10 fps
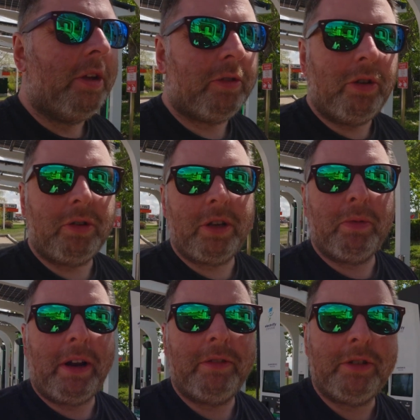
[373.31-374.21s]
So usually
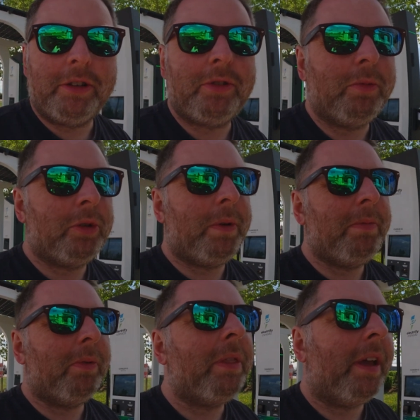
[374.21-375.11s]
what I suggest to most
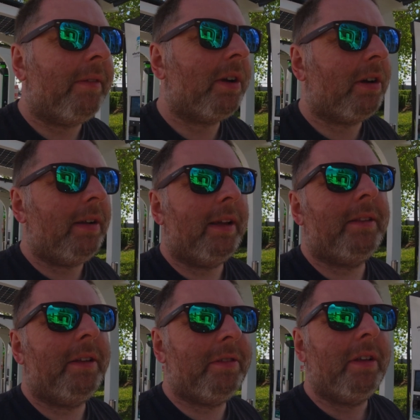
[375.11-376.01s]
people when they have a car
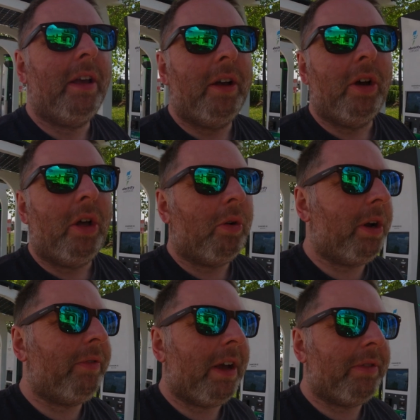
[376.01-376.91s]
like this,
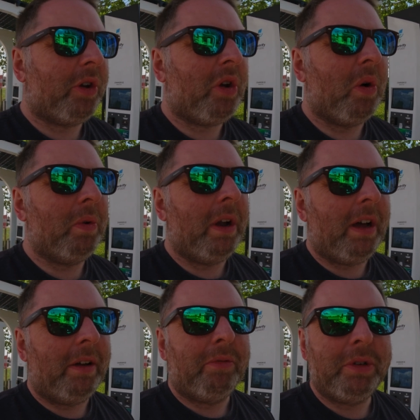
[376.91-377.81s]
or if you have the
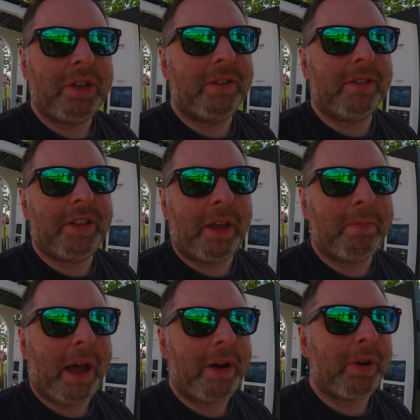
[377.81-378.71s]
Kona, which has the
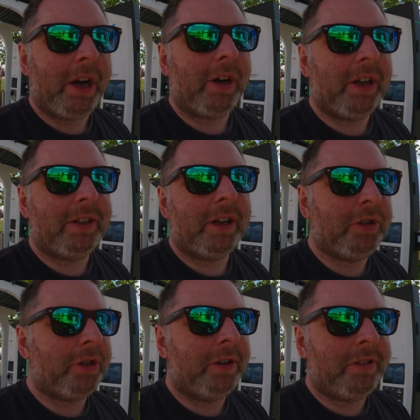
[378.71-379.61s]
same battery
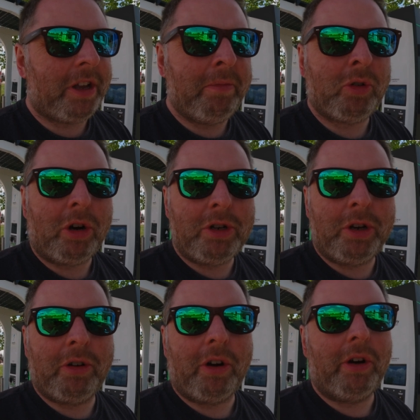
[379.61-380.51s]
architecture and same
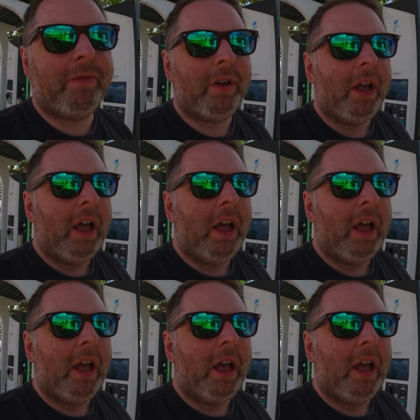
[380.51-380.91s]
charging curve,